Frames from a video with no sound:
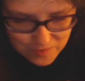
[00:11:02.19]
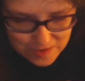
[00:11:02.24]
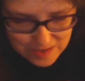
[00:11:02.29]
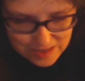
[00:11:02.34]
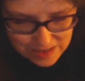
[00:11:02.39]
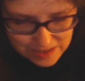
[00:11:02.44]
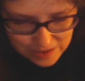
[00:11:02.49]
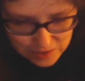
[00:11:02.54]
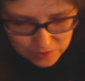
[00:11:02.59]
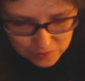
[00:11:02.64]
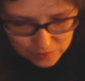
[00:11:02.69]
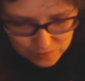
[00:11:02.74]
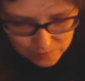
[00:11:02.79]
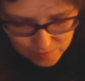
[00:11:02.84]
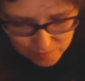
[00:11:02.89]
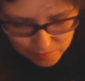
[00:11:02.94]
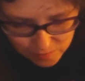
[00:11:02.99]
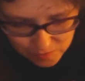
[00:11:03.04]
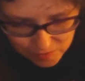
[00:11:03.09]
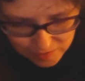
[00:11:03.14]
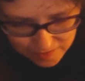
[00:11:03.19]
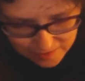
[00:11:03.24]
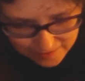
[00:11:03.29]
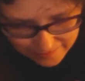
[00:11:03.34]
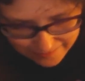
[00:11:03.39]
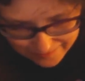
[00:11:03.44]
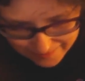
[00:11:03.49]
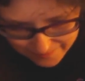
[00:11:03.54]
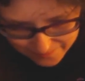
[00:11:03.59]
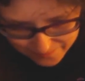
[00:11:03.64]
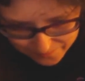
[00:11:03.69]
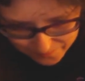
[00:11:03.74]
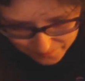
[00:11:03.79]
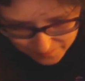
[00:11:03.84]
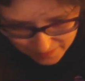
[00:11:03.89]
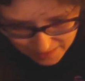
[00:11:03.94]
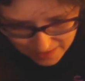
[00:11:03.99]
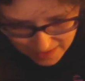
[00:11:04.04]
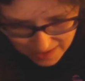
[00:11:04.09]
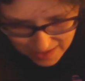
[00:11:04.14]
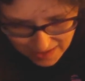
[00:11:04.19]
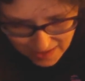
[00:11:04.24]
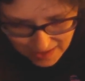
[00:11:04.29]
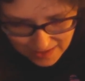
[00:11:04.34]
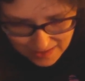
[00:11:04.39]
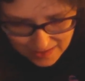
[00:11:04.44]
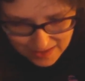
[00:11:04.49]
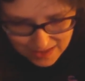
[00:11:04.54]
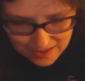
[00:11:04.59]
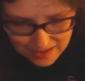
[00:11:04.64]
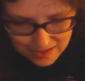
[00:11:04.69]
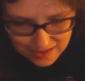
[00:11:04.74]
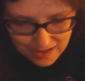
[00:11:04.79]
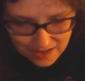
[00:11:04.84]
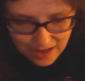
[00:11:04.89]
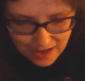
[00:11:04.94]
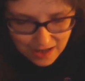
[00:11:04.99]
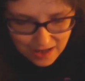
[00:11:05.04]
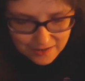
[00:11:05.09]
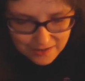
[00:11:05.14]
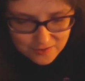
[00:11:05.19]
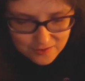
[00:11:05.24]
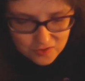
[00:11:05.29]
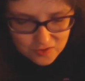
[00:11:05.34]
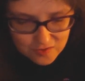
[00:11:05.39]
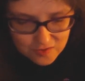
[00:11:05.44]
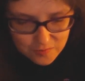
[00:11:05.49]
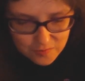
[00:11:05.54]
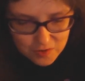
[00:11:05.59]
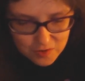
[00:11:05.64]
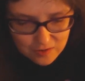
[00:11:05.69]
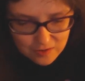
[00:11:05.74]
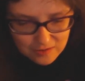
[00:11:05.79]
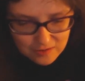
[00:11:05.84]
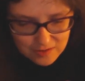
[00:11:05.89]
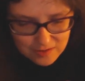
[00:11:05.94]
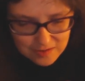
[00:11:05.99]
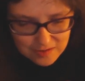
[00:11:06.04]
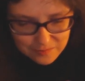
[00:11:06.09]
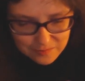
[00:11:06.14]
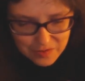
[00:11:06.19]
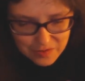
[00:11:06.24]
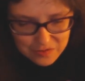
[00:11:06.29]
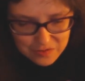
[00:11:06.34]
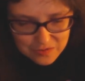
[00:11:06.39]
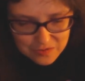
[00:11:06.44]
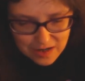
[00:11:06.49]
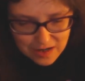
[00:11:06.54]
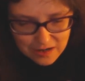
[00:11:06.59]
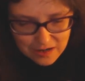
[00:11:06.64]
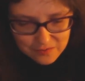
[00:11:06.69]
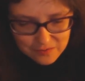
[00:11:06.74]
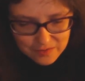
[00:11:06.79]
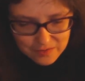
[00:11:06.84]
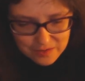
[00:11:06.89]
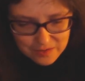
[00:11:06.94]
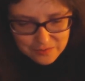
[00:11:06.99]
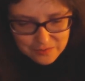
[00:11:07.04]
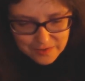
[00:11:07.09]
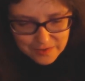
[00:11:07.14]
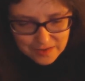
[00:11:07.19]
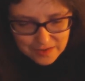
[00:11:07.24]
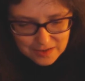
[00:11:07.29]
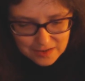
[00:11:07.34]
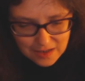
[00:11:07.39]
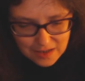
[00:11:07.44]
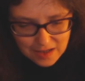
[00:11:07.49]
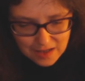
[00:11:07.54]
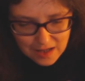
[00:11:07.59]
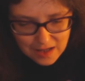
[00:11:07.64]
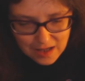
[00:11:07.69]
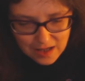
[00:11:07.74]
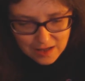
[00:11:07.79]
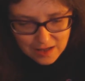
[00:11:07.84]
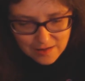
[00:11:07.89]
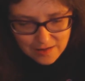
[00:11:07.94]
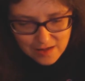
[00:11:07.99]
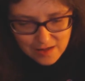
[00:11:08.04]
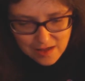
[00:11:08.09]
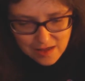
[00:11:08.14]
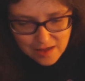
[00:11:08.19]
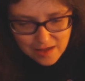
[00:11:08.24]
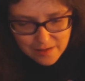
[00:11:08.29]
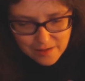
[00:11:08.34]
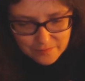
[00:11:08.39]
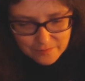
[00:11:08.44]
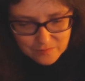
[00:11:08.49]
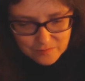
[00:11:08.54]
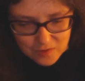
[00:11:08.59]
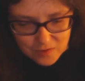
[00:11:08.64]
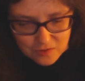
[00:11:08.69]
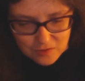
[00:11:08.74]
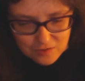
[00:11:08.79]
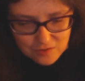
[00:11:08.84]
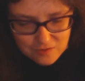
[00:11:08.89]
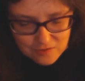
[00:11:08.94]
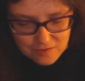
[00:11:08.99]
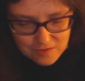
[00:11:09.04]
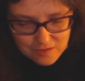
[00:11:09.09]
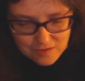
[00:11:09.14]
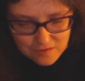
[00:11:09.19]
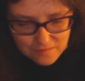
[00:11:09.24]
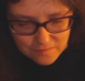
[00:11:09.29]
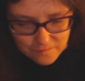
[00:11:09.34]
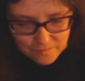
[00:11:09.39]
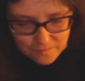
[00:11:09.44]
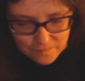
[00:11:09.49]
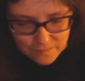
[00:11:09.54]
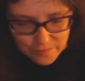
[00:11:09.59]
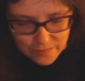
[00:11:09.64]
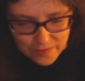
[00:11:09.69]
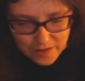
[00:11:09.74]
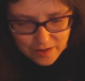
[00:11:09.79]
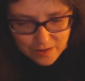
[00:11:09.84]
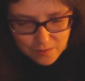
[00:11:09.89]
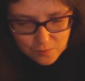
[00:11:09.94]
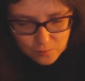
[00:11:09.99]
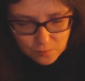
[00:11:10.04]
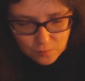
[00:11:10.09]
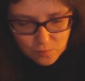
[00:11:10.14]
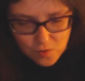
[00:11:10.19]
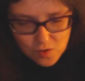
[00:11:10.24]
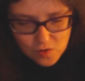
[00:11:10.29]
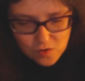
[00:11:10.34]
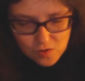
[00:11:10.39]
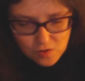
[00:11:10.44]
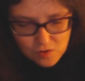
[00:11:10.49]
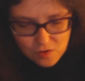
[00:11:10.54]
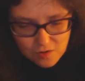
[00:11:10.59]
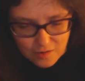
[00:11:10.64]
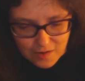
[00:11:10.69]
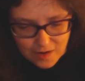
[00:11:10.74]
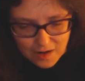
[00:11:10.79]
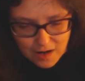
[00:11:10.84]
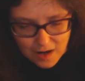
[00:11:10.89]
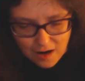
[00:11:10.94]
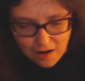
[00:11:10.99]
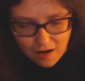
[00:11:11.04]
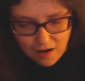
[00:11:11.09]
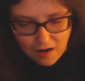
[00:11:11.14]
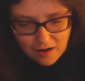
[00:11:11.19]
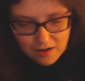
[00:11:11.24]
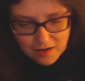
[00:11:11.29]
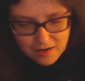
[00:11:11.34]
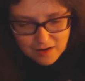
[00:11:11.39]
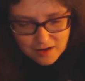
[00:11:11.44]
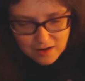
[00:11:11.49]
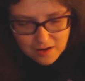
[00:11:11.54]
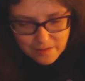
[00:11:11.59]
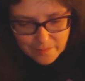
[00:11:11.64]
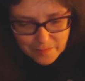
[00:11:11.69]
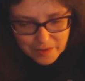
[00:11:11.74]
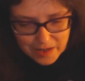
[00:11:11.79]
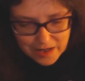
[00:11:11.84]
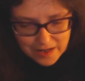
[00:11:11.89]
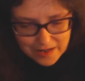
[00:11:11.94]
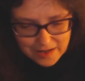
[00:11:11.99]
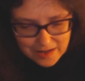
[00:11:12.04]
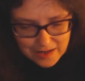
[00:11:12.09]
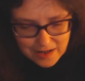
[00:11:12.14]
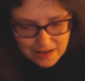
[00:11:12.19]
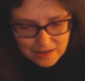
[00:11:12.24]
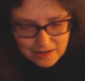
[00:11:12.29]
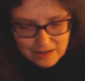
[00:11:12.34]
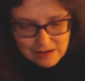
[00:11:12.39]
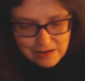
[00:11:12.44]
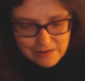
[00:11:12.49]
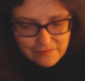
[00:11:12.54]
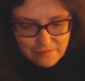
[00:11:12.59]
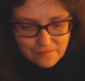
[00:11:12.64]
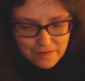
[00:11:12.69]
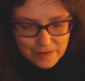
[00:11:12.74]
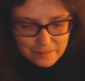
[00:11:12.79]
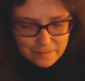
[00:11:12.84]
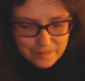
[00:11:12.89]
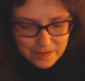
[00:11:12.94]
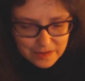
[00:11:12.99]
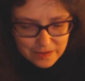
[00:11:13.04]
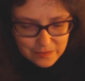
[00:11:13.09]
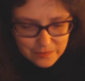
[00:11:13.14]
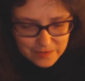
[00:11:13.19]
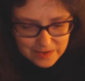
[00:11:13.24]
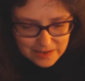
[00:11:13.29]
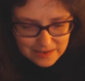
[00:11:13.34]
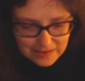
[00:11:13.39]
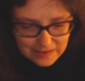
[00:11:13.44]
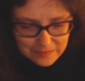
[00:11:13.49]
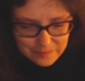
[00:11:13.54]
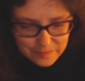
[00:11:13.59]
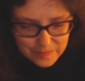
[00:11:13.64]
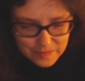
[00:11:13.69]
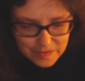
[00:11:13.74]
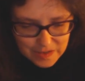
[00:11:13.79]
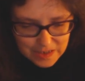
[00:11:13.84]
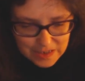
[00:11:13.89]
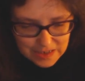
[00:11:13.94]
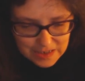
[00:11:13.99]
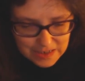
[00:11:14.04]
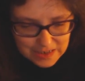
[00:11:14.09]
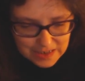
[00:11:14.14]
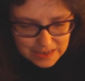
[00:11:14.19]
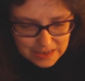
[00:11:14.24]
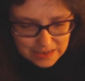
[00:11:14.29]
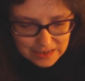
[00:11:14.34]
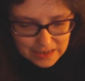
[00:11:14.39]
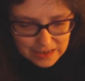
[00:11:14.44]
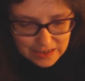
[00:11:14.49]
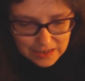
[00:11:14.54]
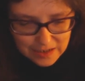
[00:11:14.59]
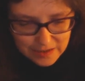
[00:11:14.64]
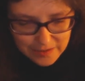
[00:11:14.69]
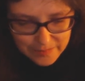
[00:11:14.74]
really good. Then Angstrom talks about how there was sort of that war on her planet and her family was separated.